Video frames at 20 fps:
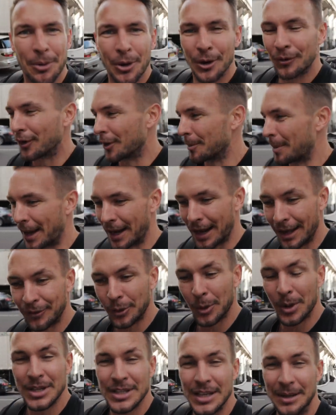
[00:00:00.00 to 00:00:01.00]
beautiful about it. If
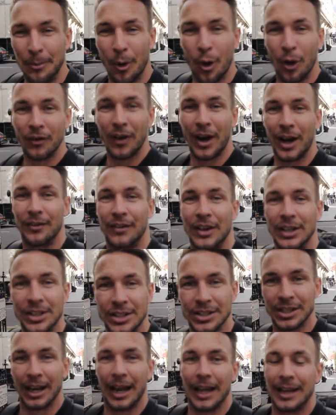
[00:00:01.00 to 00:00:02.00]
you want to see more of our
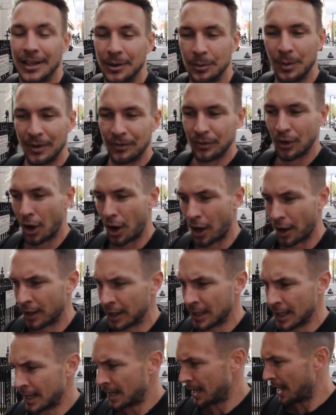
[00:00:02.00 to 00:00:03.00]
adventures in London, we've got
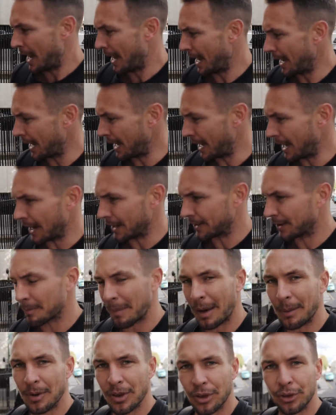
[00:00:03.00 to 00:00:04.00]
uh, I think
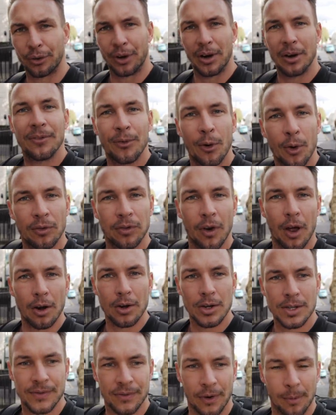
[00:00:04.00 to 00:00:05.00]
maybe three or four
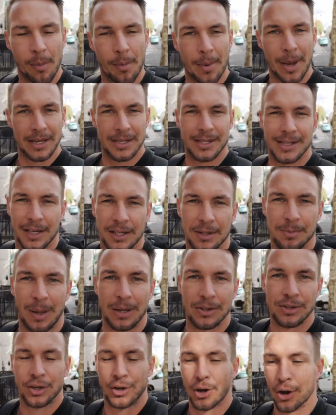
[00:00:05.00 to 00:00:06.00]
vlogs from about six
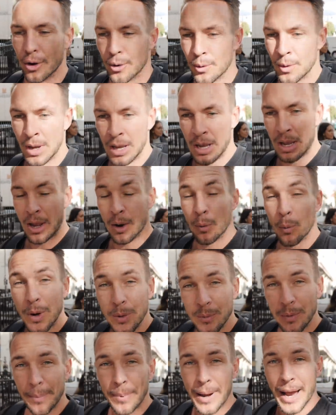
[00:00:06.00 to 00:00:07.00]
months ago
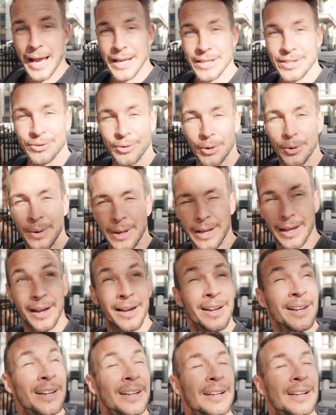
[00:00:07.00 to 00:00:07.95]
when we passed through here.